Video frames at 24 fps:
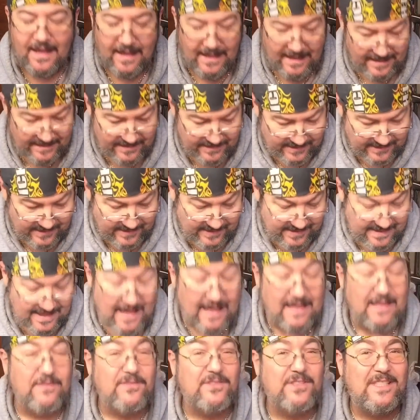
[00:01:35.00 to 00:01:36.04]
it's the
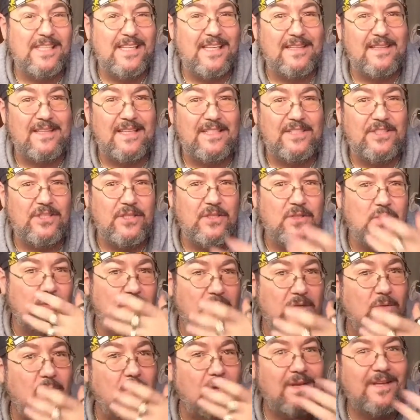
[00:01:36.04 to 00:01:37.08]
kind of scent that you
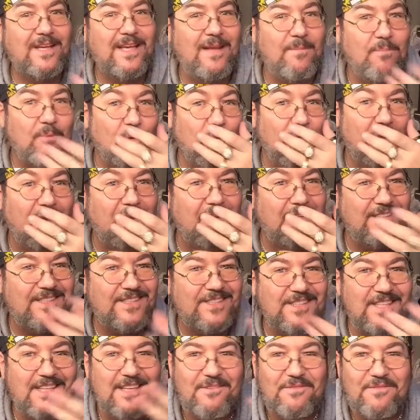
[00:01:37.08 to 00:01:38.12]
want to keep around and
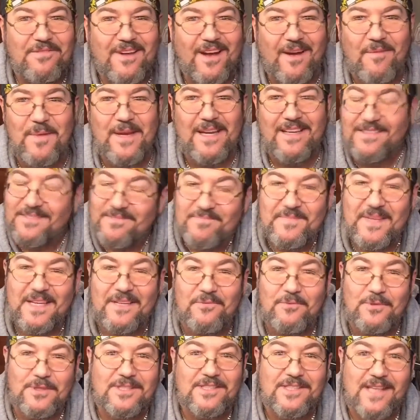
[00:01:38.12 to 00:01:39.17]
sniff. I mean,
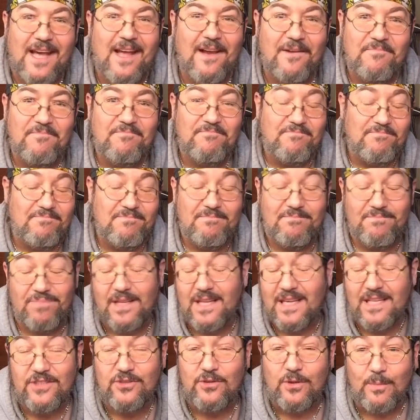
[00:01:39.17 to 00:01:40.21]
it was that
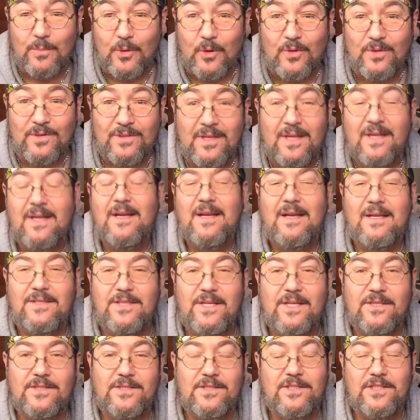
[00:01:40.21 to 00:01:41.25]
pleasurable
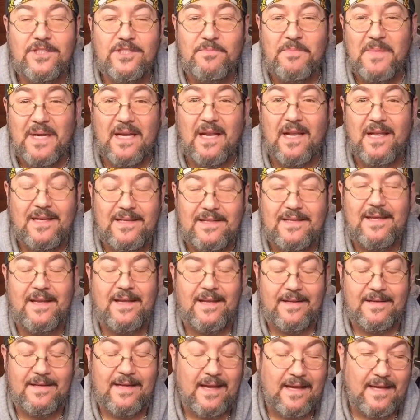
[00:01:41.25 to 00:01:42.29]
just to smell it,
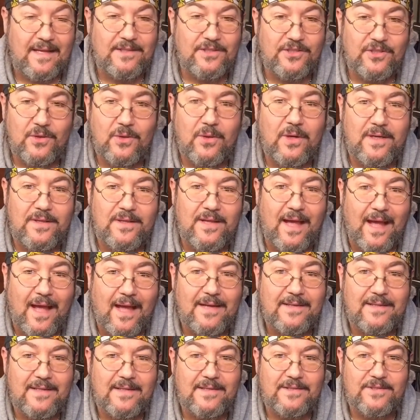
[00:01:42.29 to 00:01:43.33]
and I enjoyed
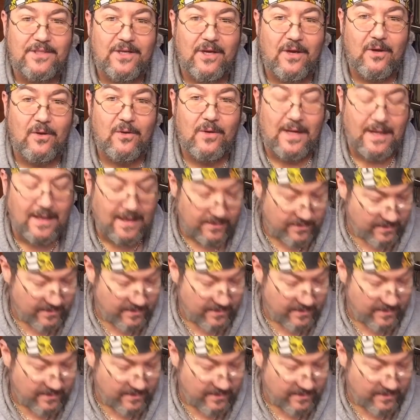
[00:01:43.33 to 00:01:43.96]
that. So I